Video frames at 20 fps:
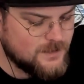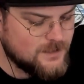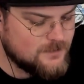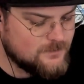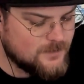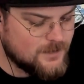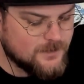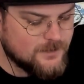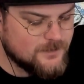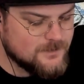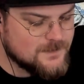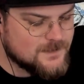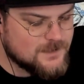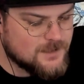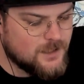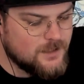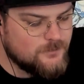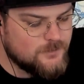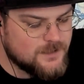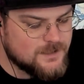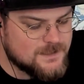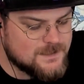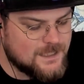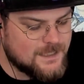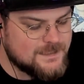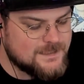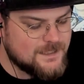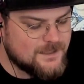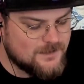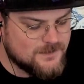Yeah, starting with this
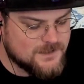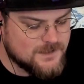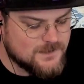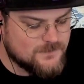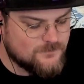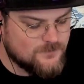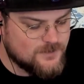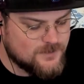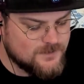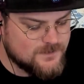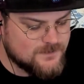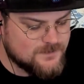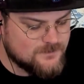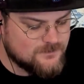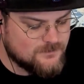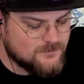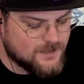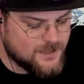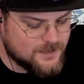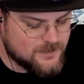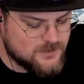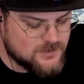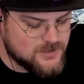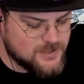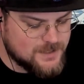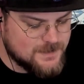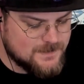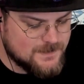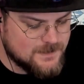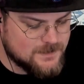Ninetales just feels like
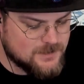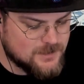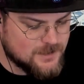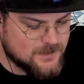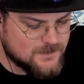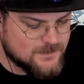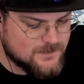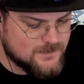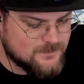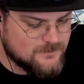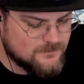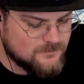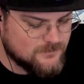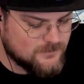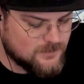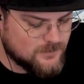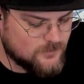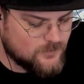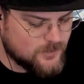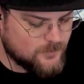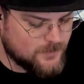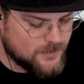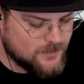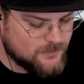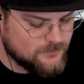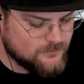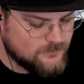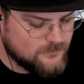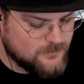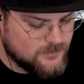cheatsy cheats, you know what I
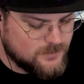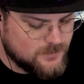mean?